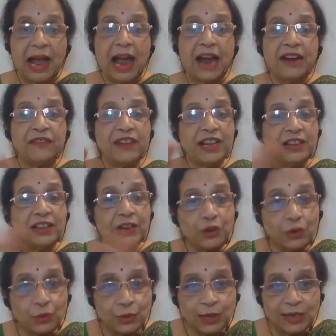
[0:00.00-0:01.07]
And when the
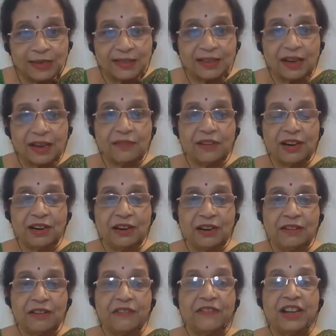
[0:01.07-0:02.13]
truth is
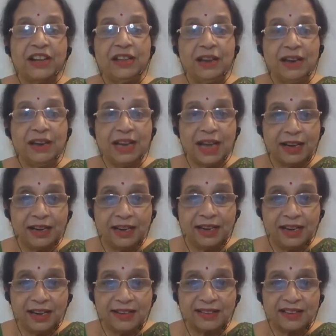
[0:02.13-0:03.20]
covered, when the
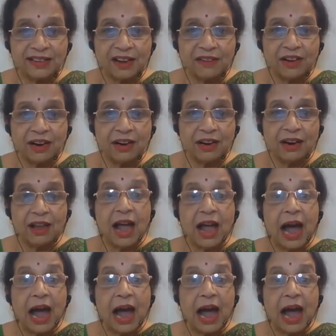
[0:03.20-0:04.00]
reality is covered,